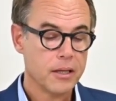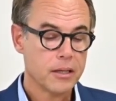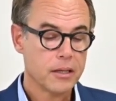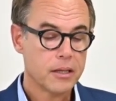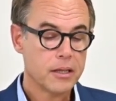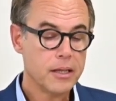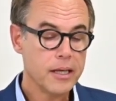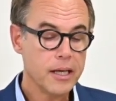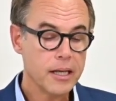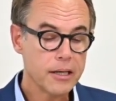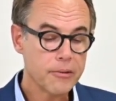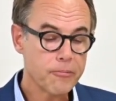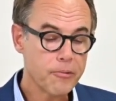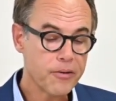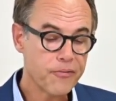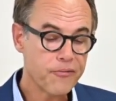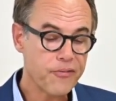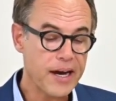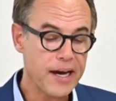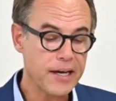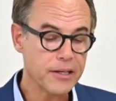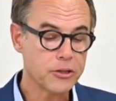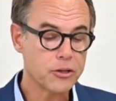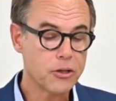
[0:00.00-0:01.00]
Clearly we
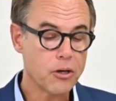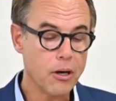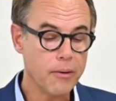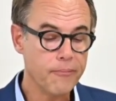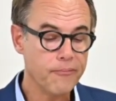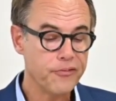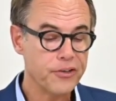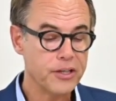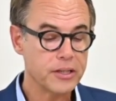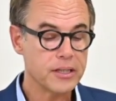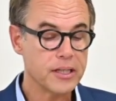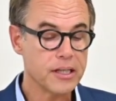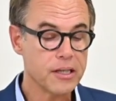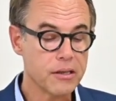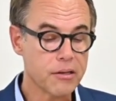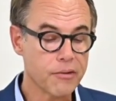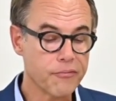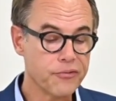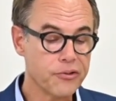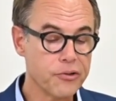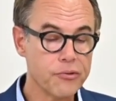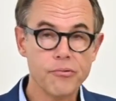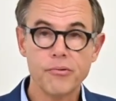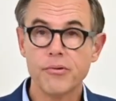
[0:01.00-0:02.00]
find comfort, ease
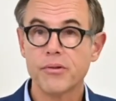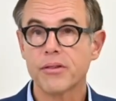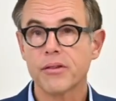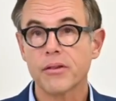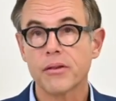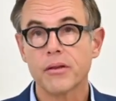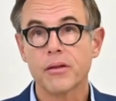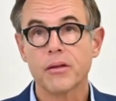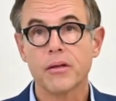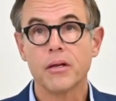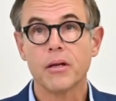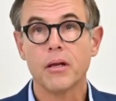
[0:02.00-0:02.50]
of use.